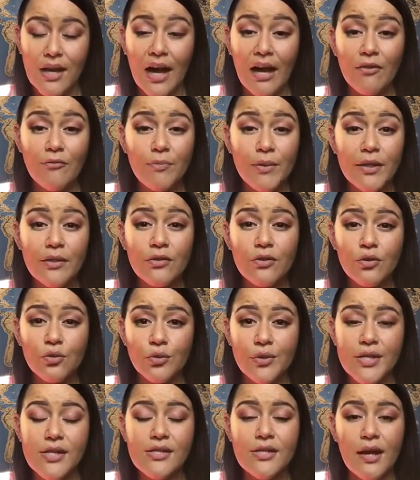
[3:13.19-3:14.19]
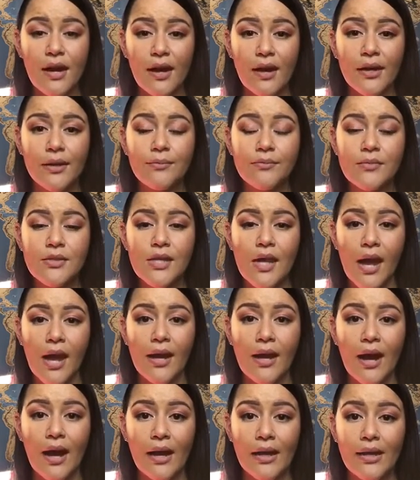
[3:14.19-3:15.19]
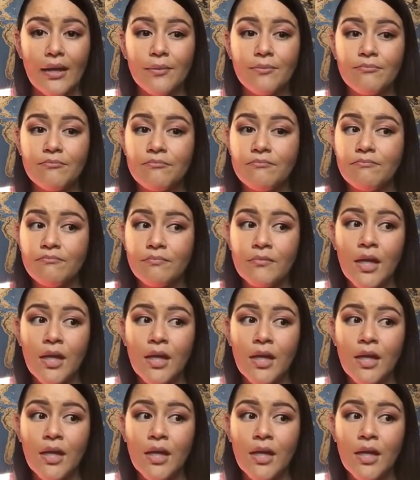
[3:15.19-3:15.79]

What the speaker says: I've been 3 times, and I am